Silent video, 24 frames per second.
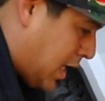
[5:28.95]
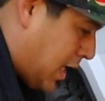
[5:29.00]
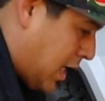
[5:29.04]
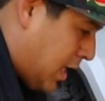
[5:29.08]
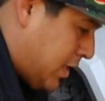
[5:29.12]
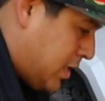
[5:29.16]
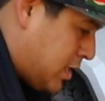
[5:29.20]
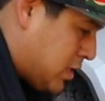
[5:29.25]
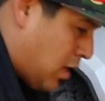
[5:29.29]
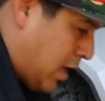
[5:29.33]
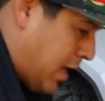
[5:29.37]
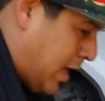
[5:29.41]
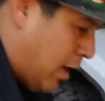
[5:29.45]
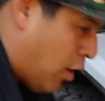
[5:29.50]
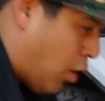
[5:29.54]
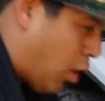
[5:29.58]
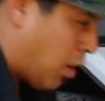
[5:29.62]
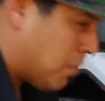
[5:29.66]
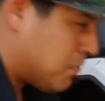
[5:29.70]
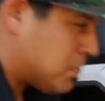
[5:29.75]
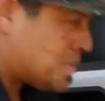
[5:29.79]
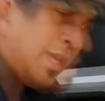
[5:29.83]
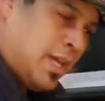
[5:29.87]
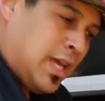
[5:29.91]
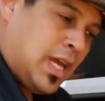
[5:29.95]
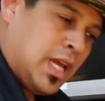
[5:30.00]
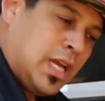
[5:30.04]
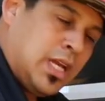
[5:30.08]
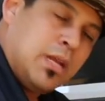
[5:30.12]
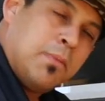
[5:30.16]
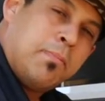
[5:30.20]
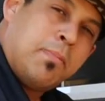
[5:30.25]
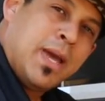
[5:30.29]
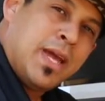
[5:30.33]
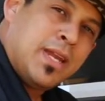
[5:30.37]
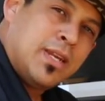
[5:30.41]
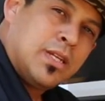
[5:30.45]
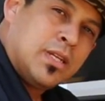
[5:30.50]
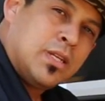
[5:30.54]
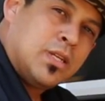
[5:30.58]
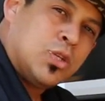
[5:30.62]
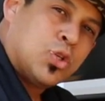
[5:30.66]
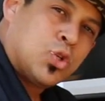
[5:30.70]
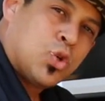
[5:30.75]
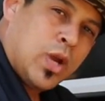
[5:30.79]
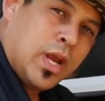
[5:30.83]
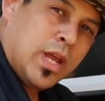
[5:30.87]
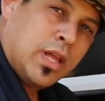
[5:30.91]
A-arms,
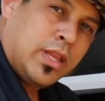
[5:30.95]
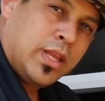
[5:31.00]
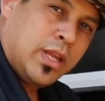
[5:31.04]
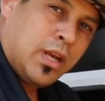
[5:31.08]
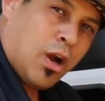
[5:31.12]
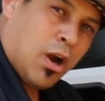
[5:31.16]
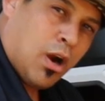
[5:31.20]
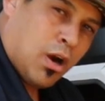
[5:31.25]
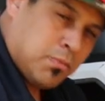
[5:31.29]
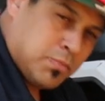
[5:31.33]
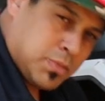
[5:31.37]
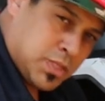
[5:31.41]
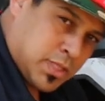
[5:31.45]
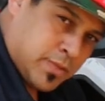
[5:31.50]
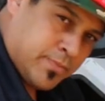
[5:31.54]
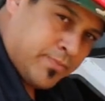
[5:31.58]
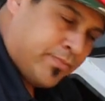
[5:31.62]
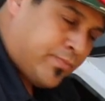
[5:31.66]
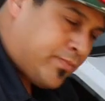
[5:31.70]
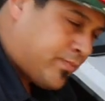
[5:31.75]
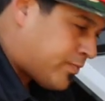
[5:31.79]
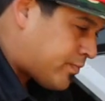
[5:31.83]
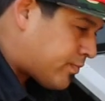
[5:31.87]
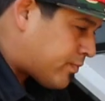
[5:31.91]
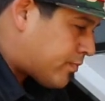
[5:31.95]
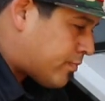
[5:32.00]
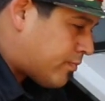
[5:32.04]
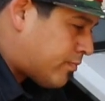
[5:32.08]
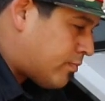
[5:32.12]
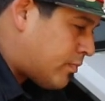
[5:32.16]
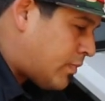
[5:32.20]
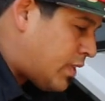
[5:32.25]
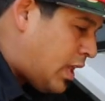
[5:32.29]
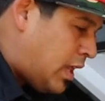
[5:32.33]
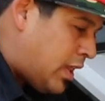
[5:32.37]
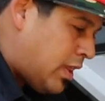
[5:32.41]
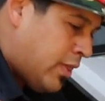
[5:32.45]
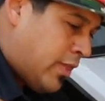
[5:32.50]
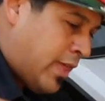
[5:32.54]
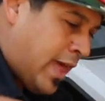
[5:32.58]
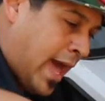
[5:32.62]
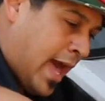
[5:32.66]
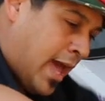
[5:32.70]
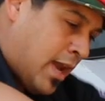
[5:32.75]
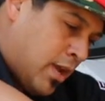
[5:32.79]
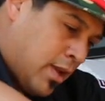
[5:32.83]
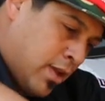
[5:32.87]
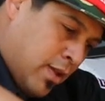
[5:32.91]
independent trailing arms
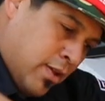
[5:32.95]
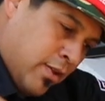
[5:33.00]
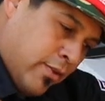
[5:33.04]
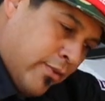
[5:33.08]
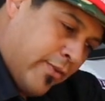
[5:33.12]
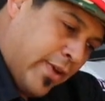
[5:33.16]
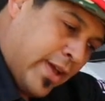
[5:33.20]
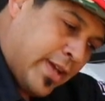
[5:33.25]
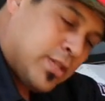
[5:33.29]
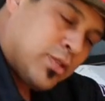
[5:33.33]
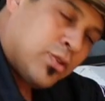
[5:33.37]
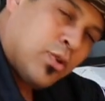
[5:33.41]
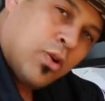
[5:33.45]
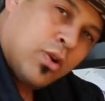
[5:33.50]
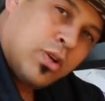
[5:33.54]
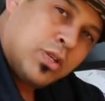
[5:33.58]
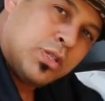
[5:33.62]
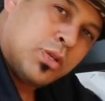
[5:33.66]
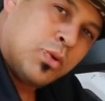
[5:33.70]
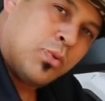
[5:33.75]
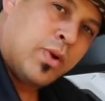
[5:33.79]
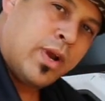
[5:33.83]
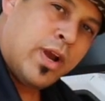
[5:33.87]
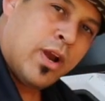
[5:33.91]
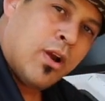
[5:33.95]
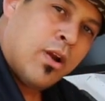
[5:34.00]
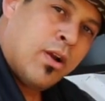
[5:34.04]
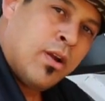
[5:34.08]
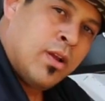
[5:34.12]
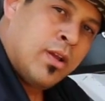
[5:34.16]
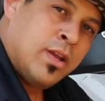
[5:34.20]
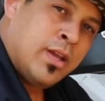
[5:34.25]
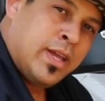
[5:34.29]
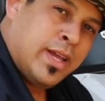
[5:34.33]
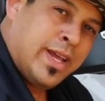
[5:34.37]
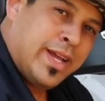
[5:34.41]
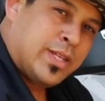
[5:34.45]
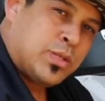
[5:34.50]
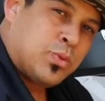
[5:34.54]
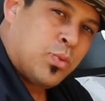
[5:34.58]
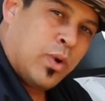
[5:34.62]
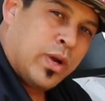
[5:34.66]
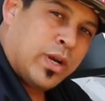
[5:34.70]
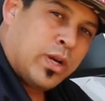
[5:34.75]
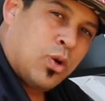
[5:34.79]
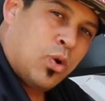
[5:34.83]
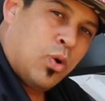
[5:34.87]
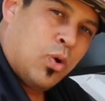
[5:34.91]
that face towards the rear. It's
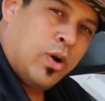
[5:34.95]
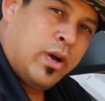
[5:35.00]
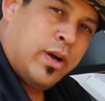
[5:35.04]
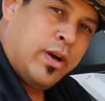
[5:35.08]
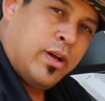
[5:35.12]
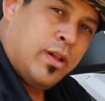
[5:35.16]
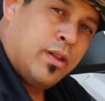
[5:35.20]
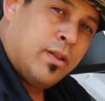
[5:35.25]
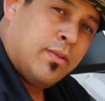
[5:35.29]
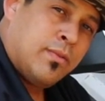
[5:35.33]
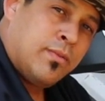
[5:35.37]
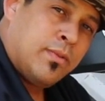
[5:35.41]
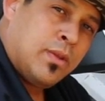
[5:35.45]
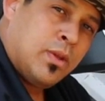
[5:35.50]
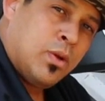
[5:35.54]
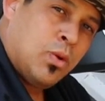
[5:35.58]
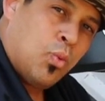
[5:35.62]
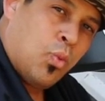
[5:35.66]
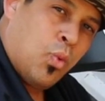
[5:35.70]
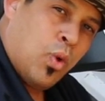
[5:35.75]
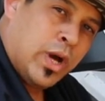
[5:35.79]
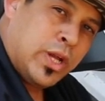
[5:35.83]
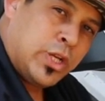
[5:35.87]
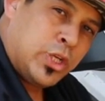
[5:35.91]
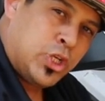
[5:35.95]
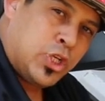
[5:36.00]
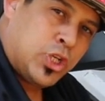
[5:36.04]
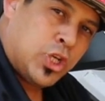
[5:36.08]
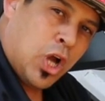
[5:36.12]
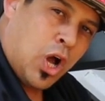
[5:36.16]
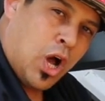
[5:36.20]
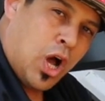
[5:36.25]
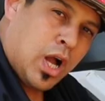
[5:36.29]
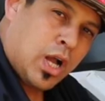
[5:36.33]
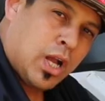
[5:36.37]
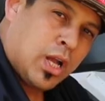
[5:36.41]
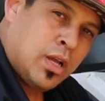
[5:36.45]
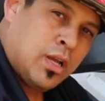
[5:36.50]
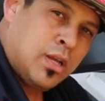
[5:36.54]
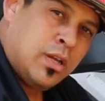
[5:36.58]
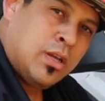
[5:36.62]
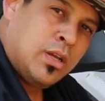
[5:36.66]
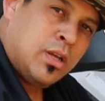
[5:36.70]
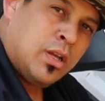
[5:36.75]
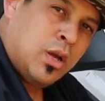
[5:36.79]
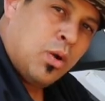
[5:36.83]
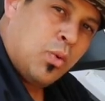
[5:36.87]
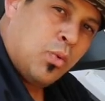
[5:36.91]
one coil, one shock,
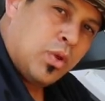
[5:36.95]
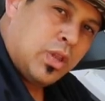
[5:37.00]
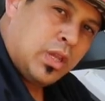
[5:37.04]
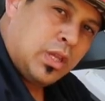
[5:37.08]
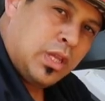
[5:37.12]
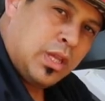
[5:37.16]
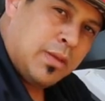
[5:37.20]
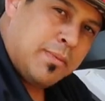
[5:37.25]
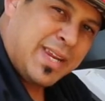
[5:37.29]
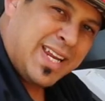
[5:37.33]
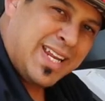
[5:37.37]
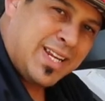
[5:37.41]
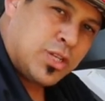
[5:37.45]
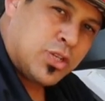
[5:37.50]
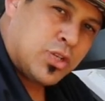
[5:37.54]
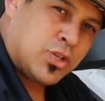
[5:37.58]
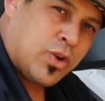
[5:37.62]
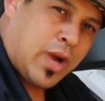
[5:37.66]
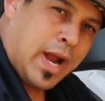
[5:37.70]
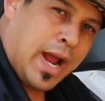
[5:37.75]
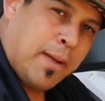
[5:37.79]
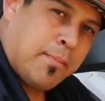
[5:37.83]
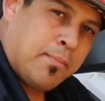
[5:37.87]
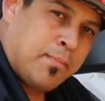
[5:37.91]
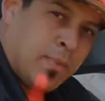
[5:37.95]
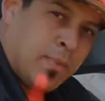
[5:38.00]
with a limiting strap.